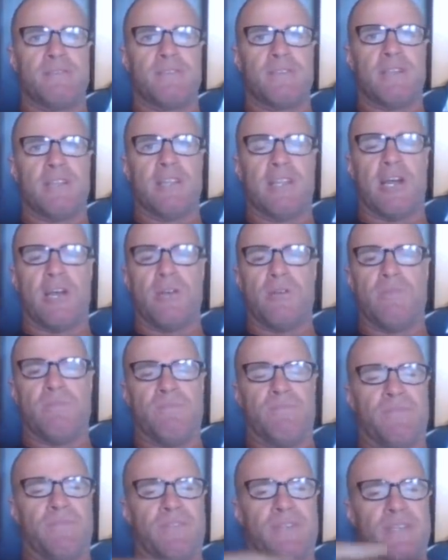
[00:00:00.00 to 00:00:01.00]
sort of low,
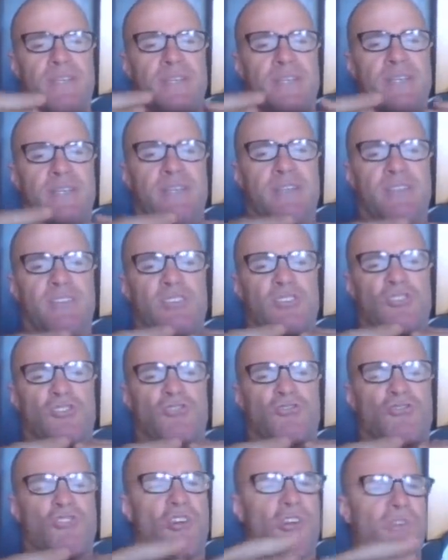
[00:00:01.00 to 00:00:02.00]

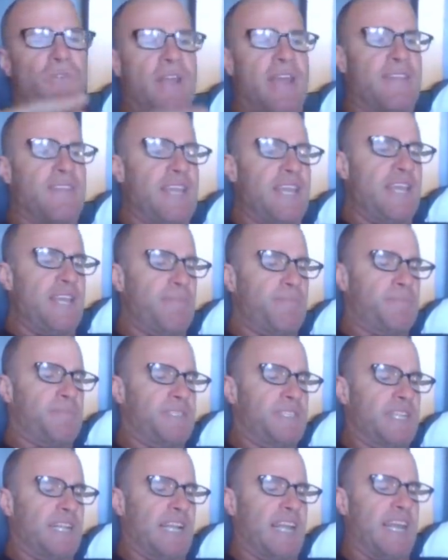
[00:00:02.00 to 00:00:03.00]
strong around the
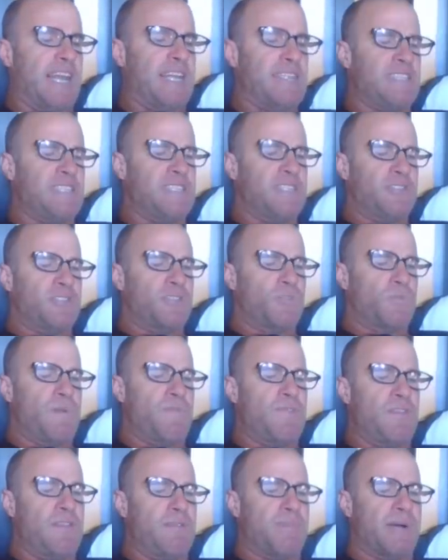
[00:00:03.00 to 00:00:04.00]
hips and the legs. He's got
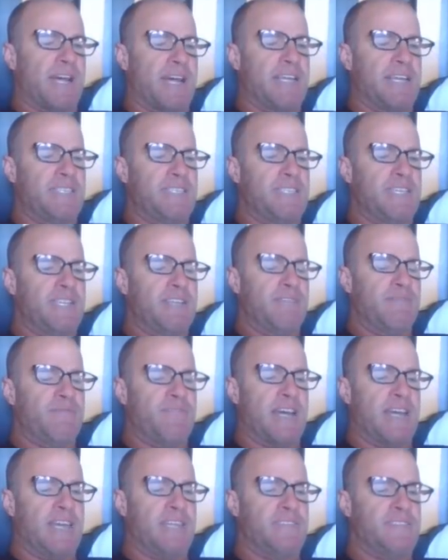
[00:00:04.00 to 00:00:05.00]
terrific pace. He can
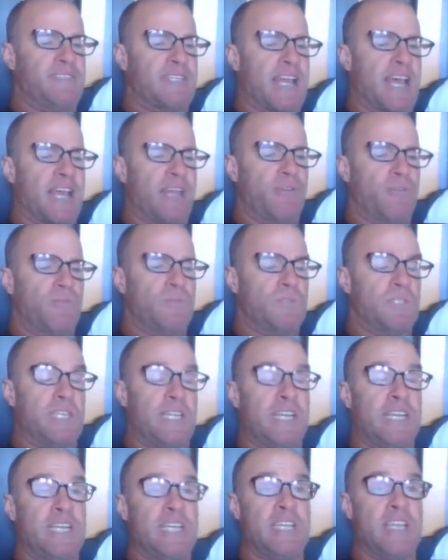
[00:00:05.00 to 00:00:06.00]
fade tackles.
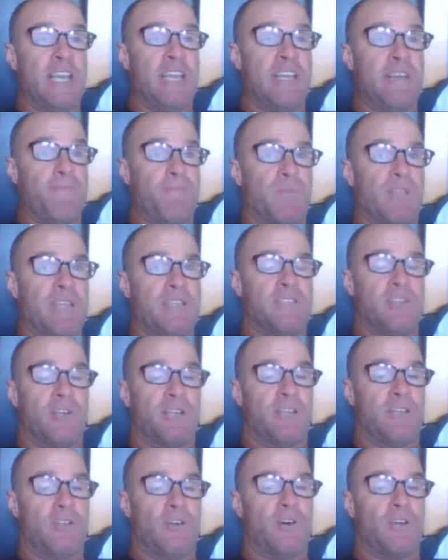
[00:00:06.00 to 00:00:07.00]
He's
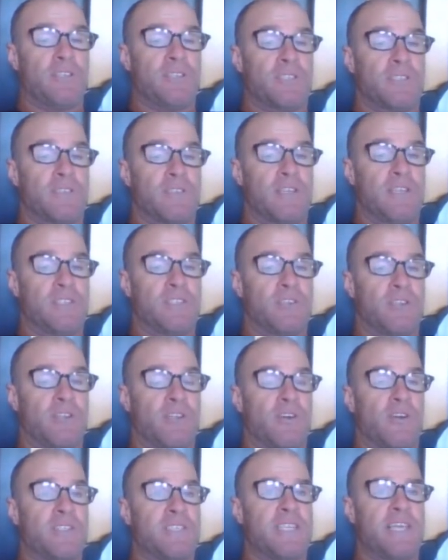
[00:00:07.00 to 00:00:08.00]
got a
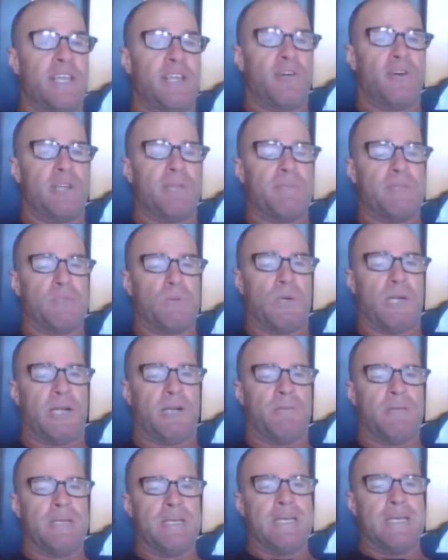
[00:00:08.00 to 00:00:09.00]
nice kick on him as
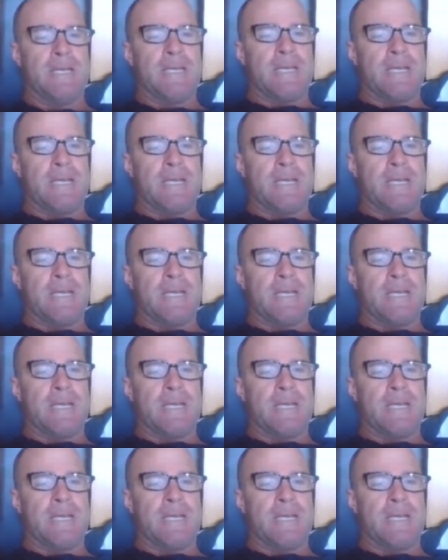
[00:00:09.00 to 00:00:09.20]
well.